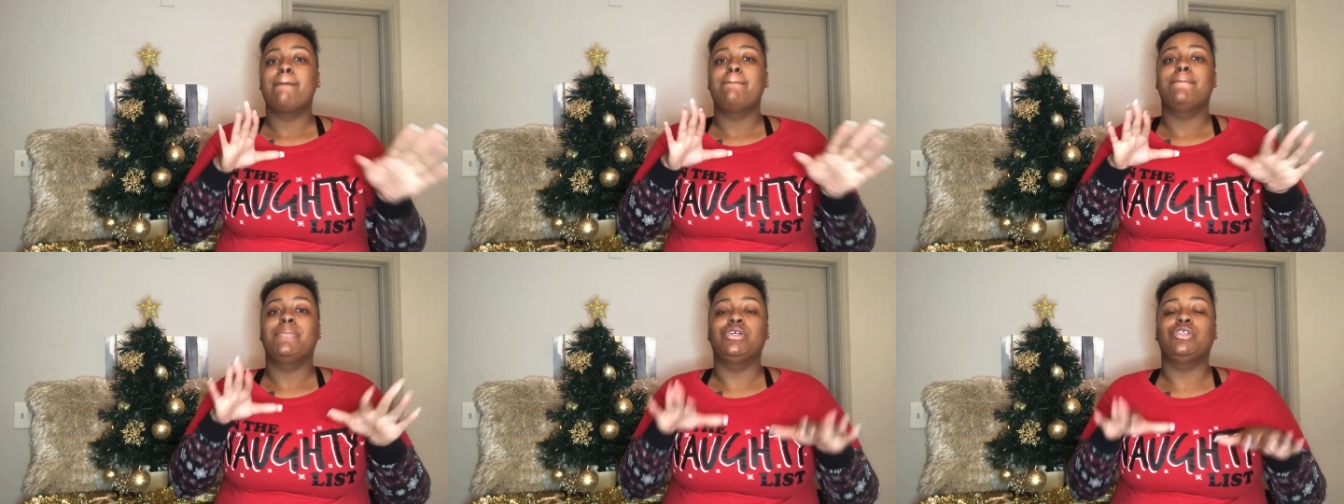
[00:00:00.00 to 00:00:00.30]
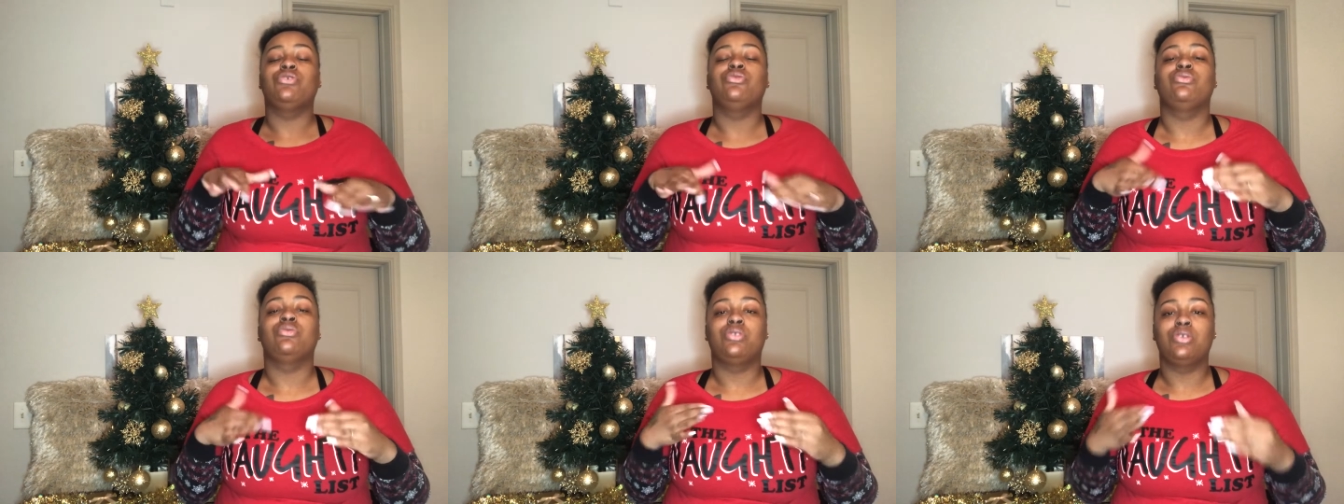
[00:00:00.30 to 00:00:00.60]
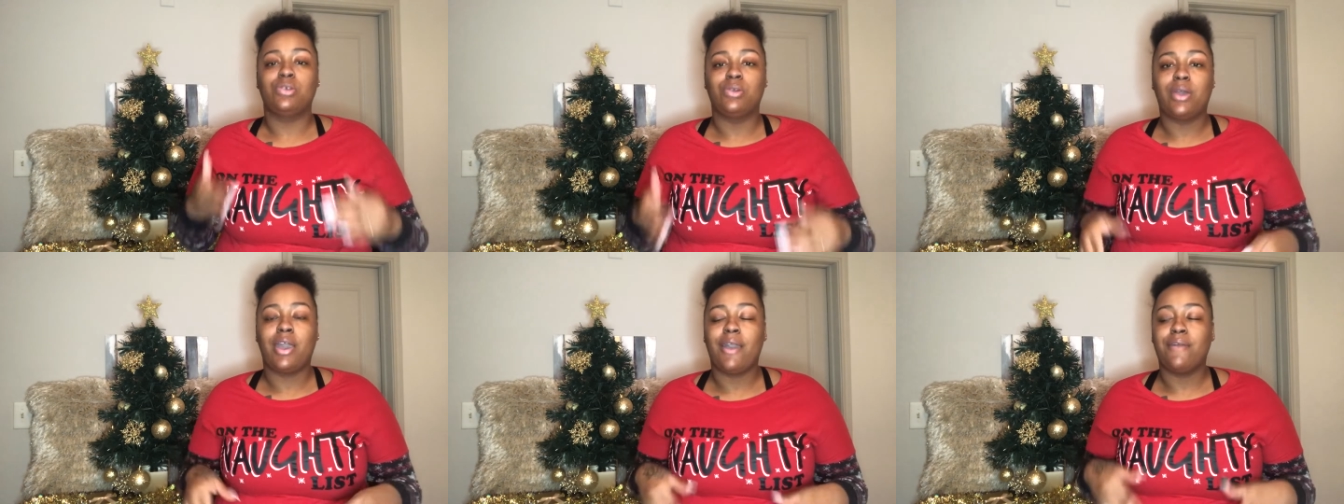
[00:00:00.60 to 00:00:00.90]
But you
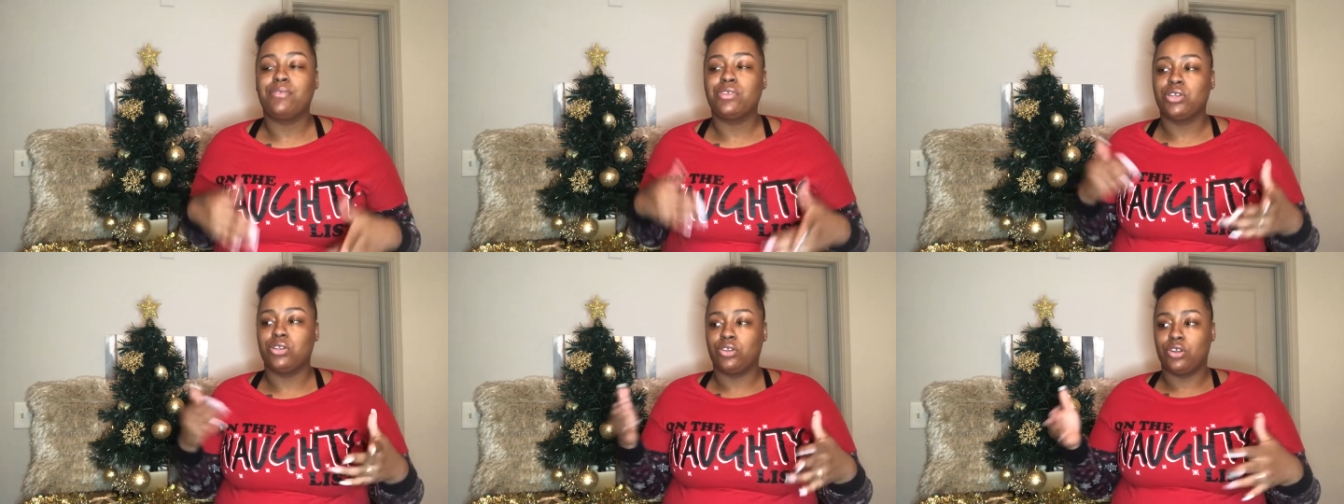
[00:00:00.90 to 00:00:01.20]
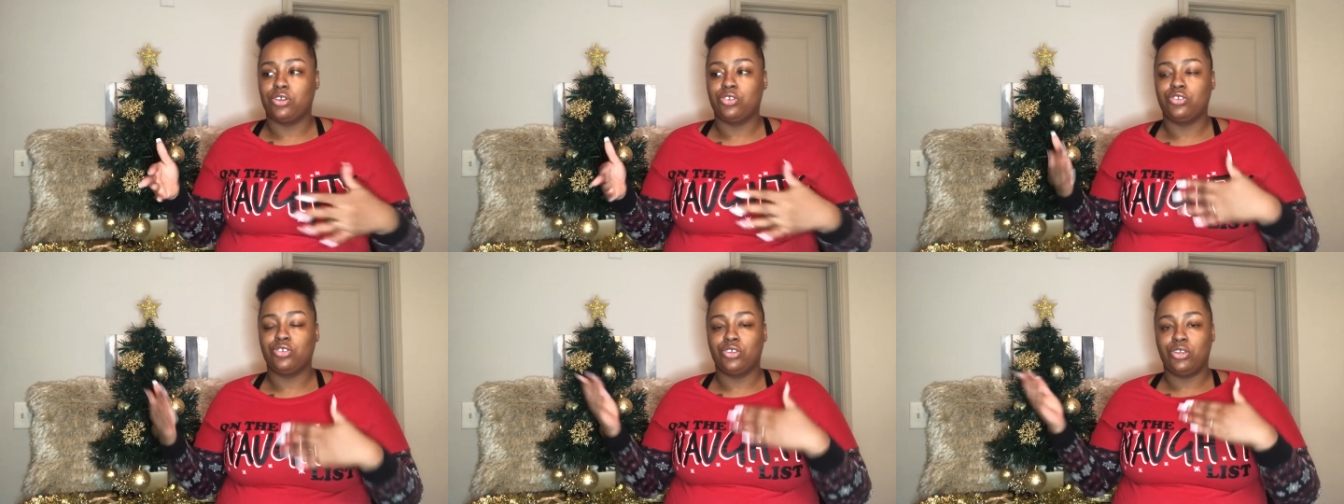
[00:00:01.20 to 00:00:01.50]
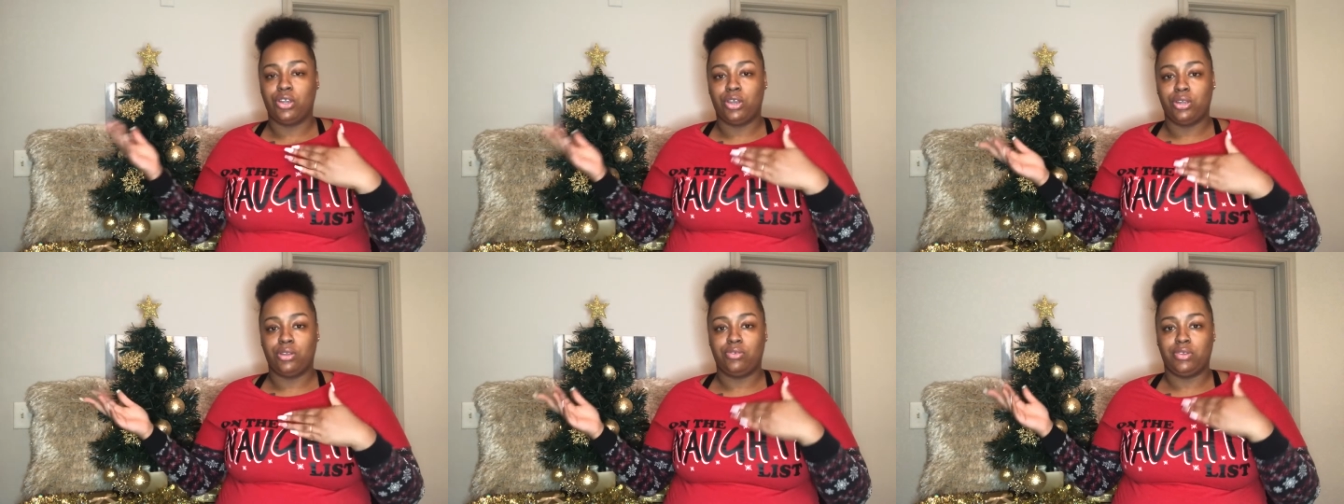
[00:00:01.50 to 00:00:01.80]
still have to nurture
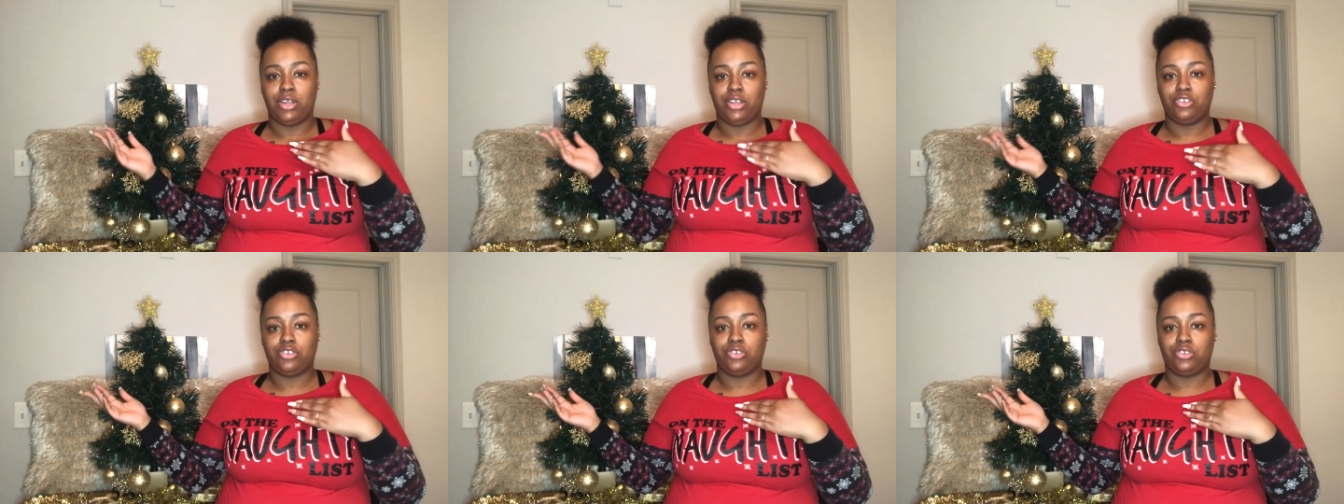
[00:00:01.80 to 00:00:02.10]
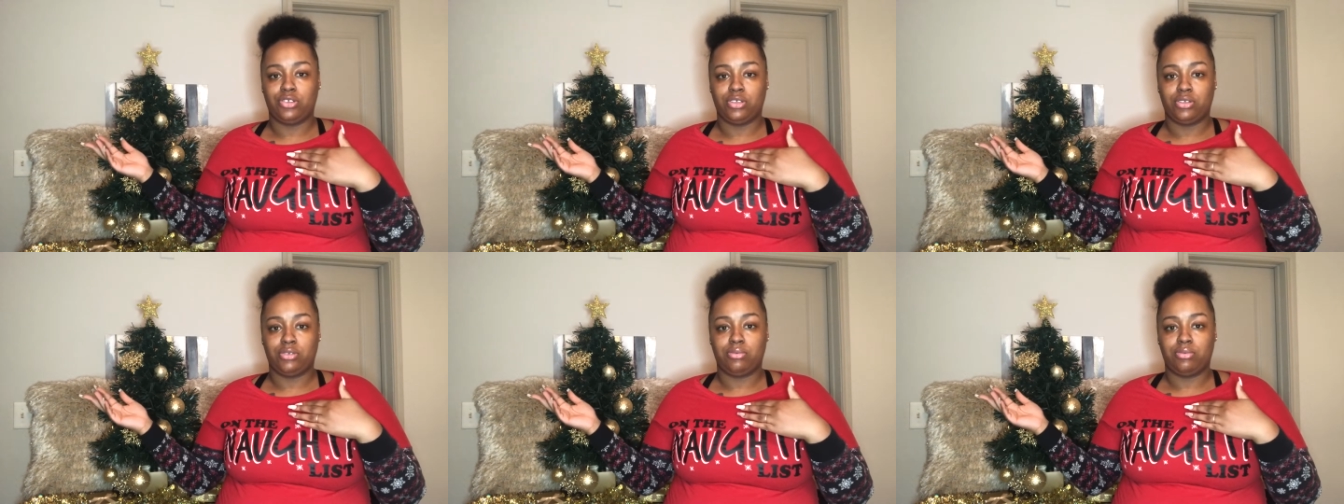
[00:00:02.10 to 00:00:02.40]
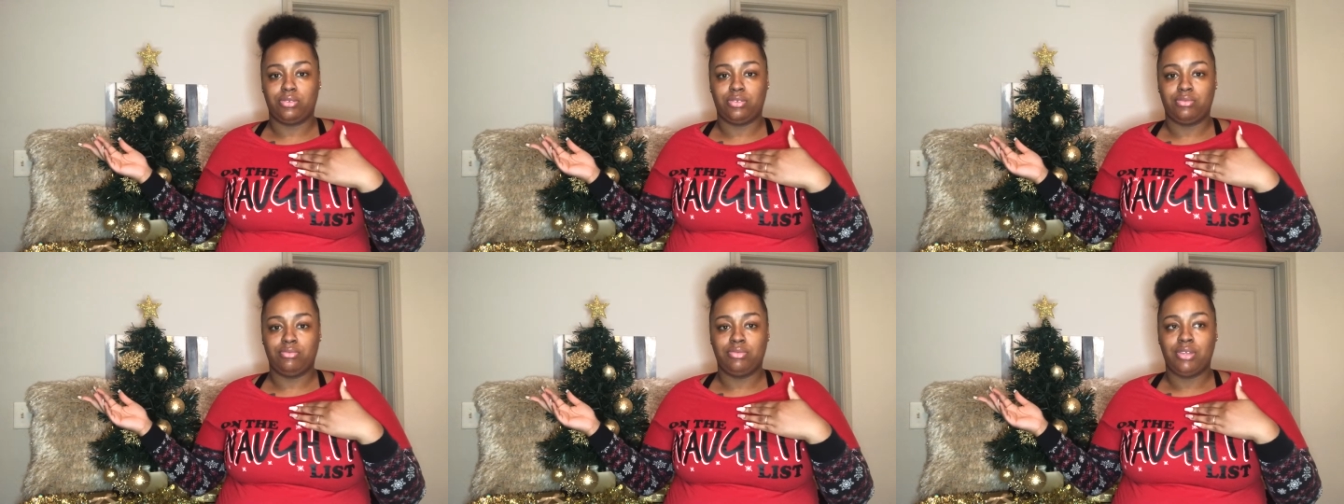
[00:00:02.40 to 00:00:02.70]
your other
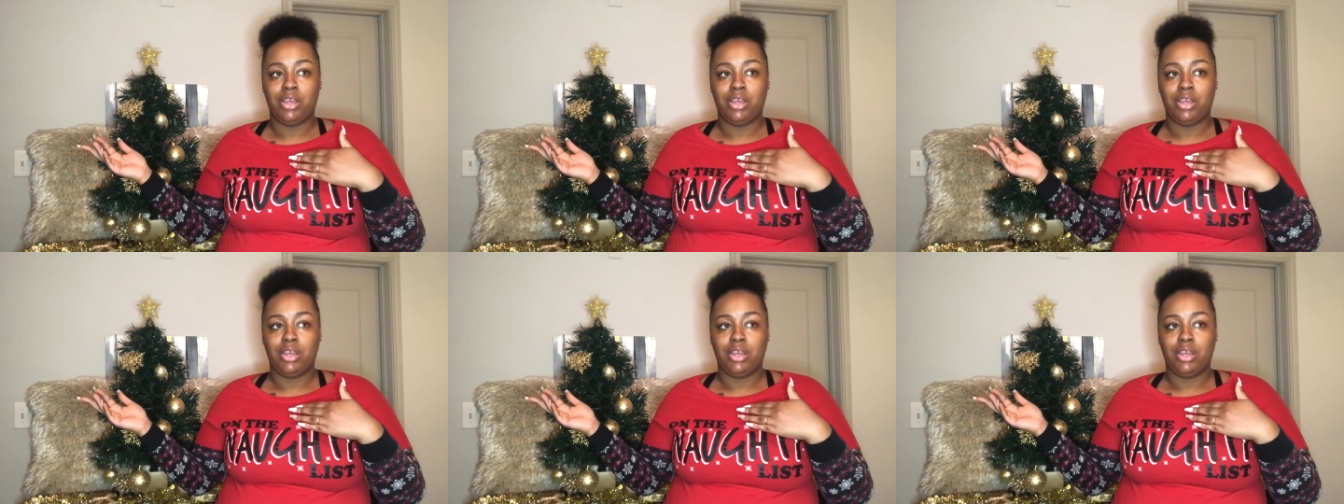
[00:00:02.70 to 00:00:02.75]
relationships.